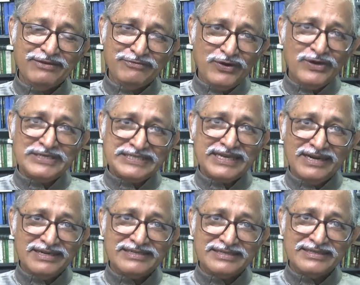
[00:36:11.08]
false
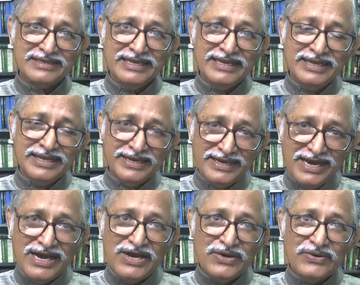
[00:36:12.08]
cults,
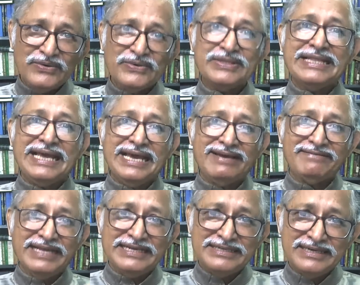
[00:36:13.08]
now they have
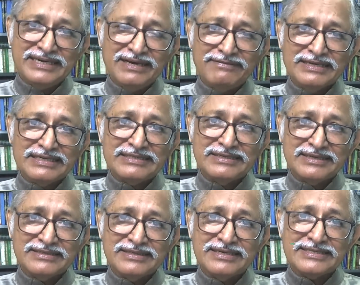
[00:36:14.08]
entered our
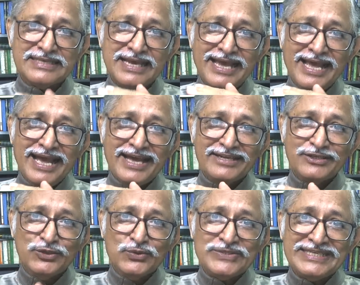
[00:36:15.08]
churches and
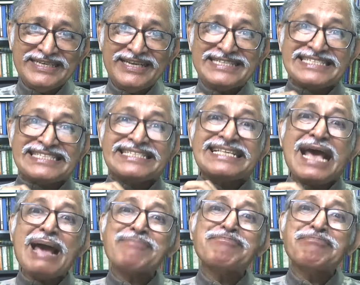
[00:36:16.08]
using and
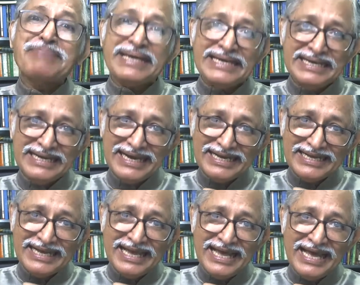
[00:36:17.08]
sapping
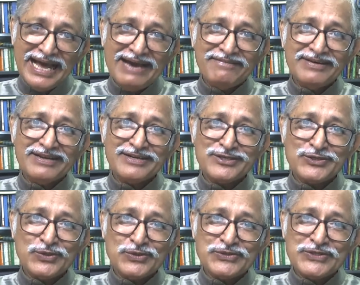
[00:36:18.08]
our
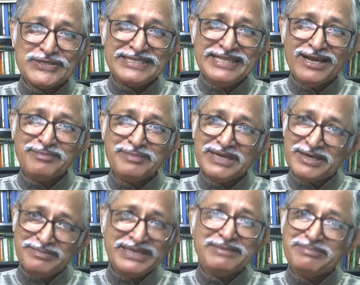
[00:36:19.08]
resources, they are
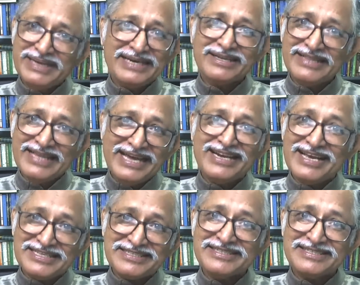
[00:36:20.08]
becoming bigger than
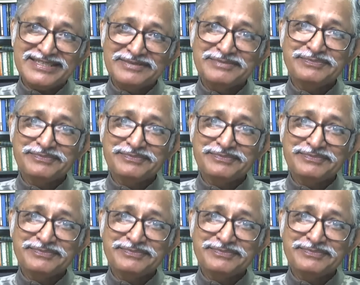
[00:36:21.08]
us.